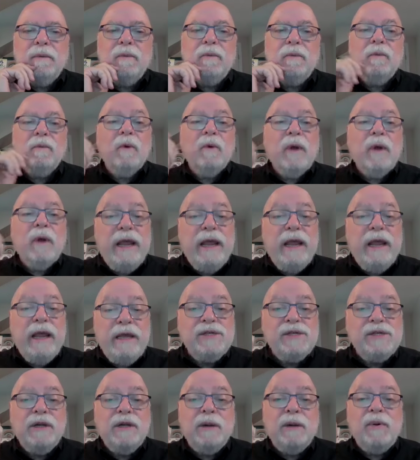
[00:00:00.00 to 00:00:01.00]

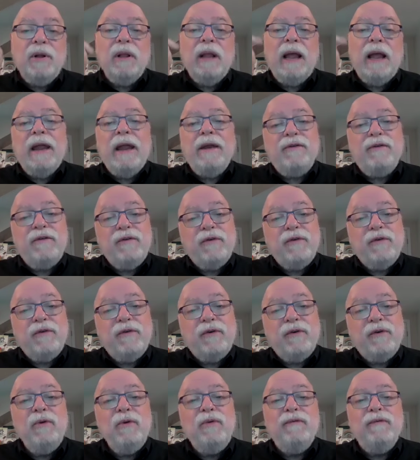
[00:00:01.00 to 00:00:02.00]
reasonable and
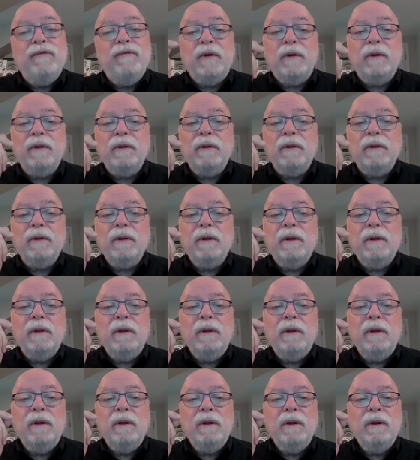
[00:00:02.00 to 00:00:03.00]
truthful
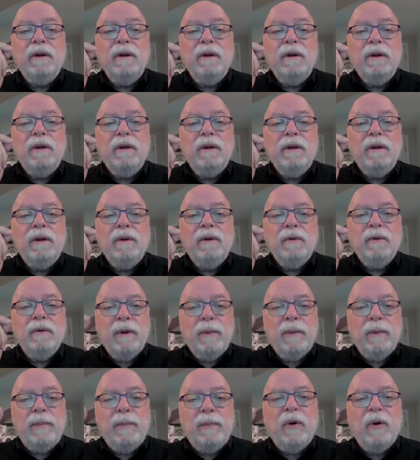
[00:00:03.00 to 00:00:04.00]

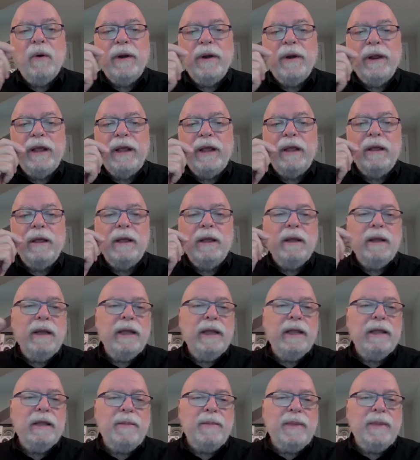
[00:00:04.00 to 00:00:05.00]
reporting
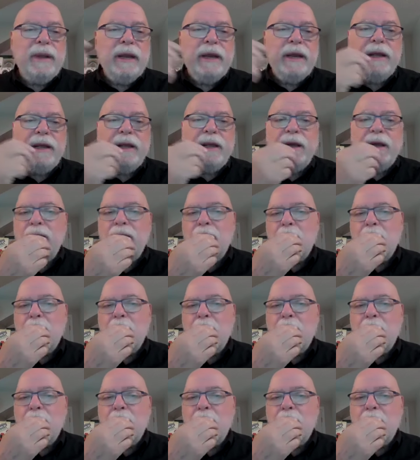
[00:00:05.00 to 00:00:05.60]
in the media?